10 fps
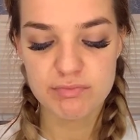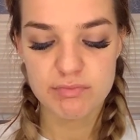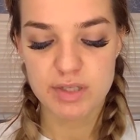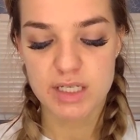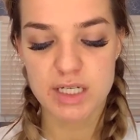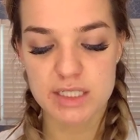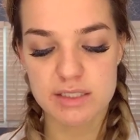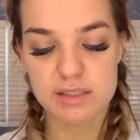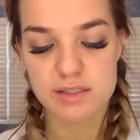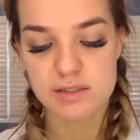
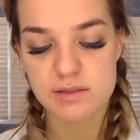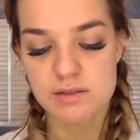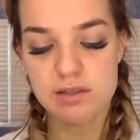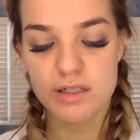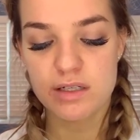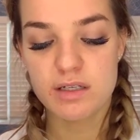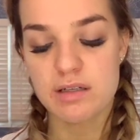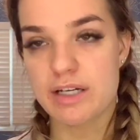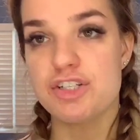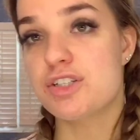because
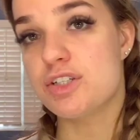I just